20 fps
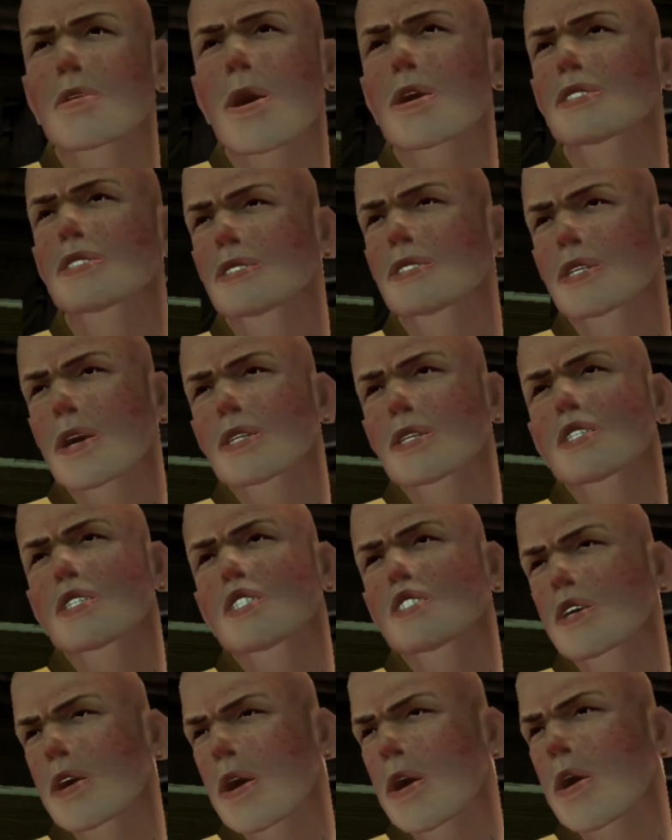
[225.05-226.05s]
I meant
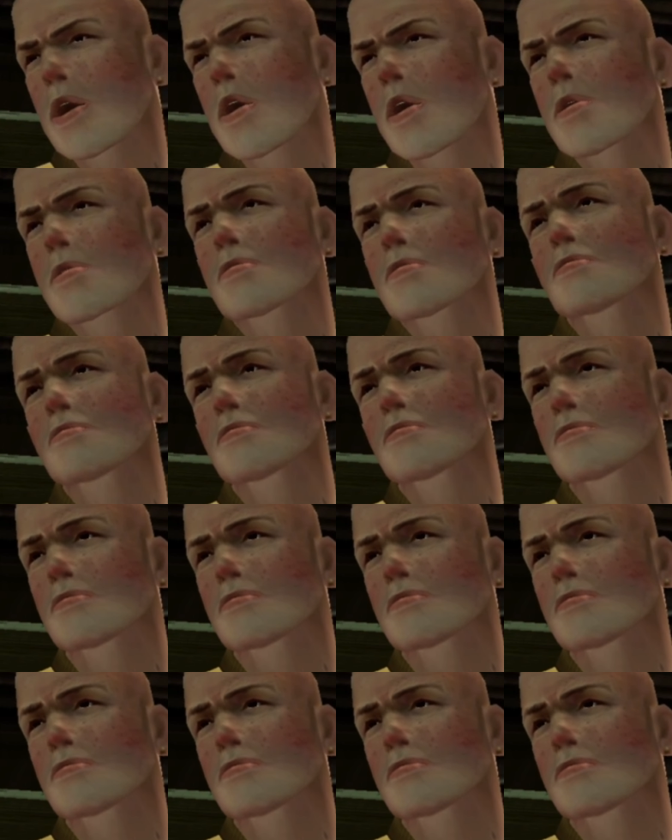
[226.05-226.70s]
yes, sir.